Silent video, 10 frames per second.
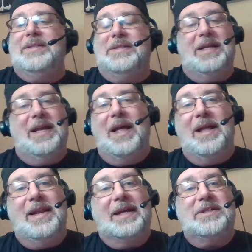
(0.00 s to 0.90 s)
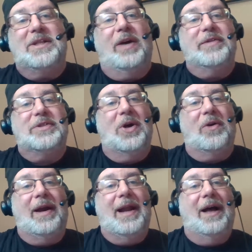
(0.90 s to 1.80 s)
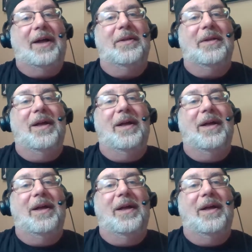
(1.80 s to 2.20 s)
she, Nick, she don't have a song right now.